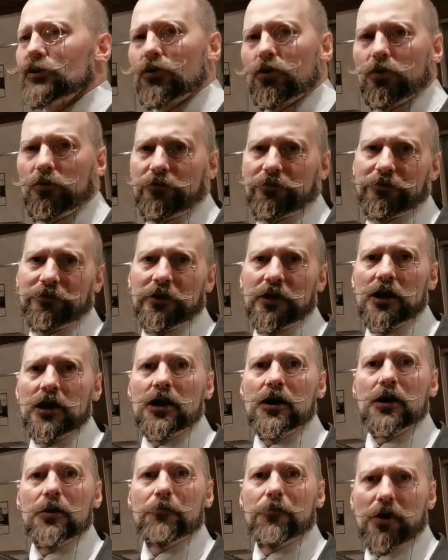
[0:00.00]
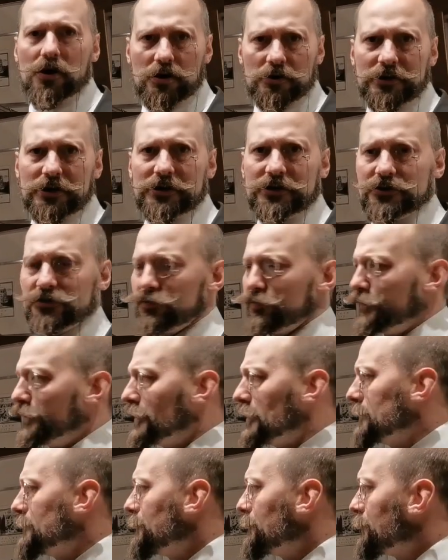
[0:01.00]
cloth markings on
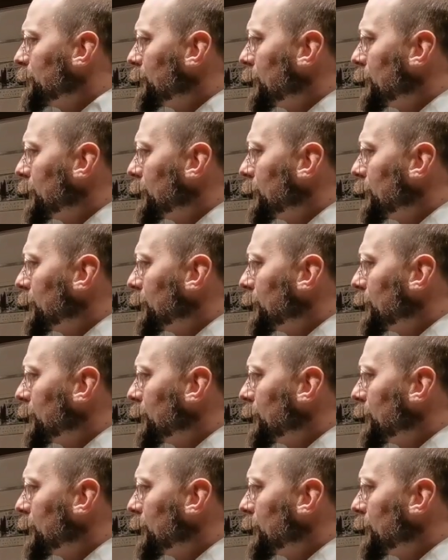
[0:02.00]
there.